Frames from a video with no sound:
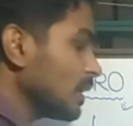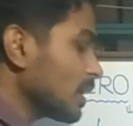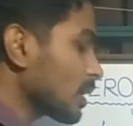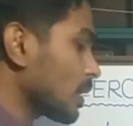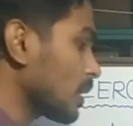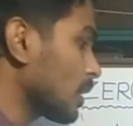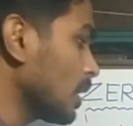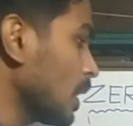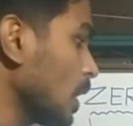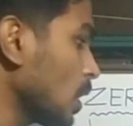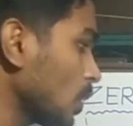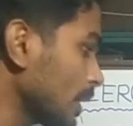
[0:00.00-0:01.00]
Clear?
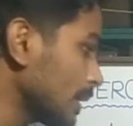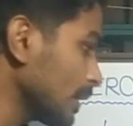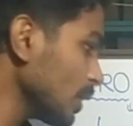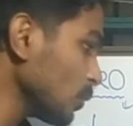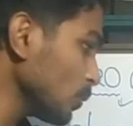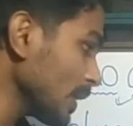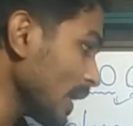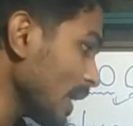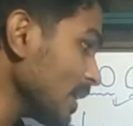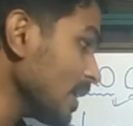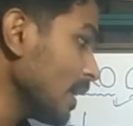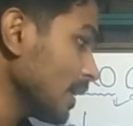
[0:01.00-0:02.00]
Here we
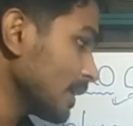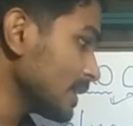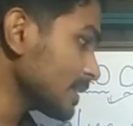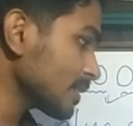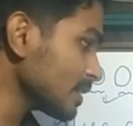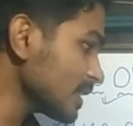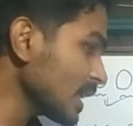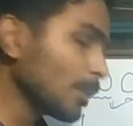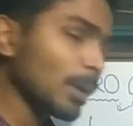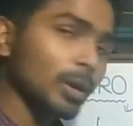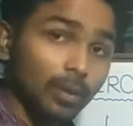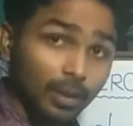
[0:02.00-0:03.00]
are discussing
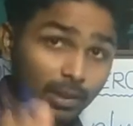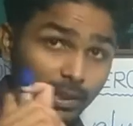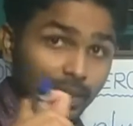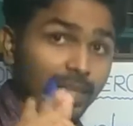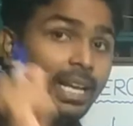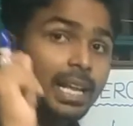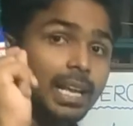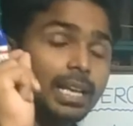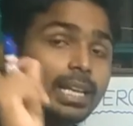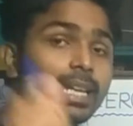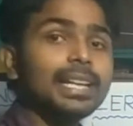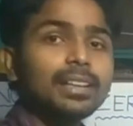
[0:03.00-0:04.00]
about only
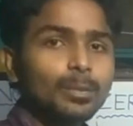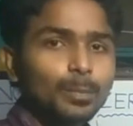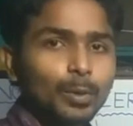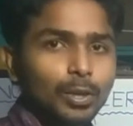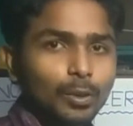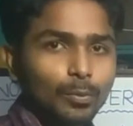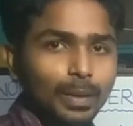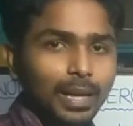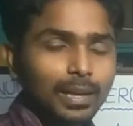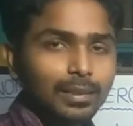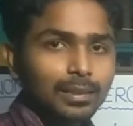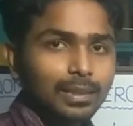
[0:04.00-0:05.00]
linear
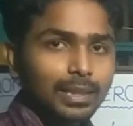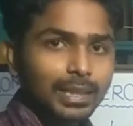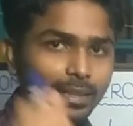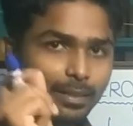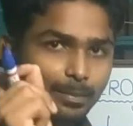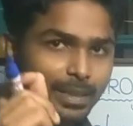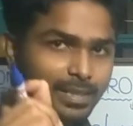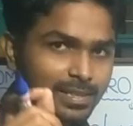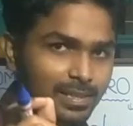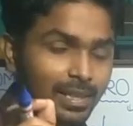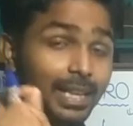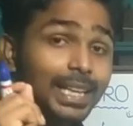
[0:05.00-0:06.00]
polynomial. Linear means
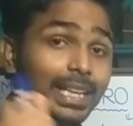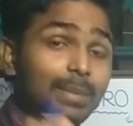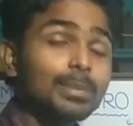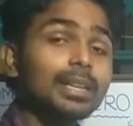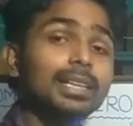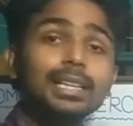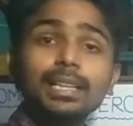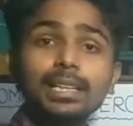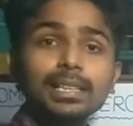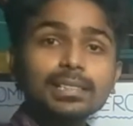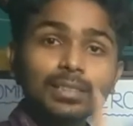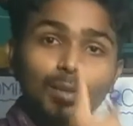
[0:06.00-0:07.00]
if the
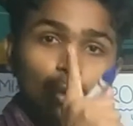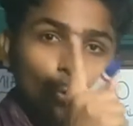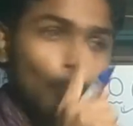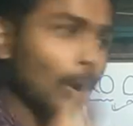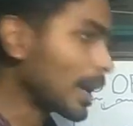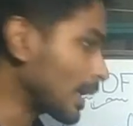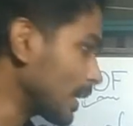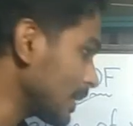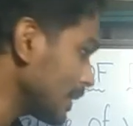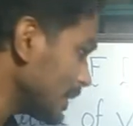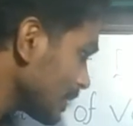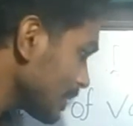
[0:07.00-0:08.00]
degree is
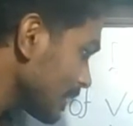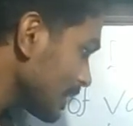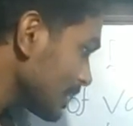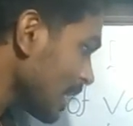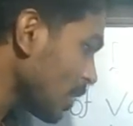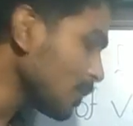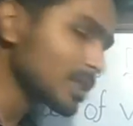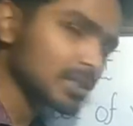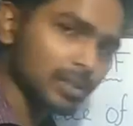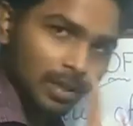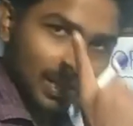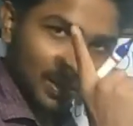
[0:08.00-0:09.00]
1. Here the degree is how
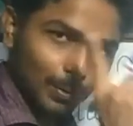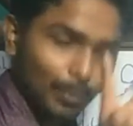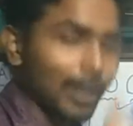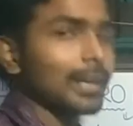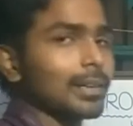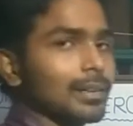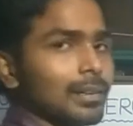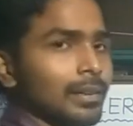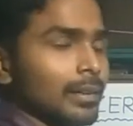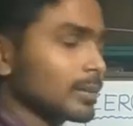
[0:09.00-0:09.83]
much? 1.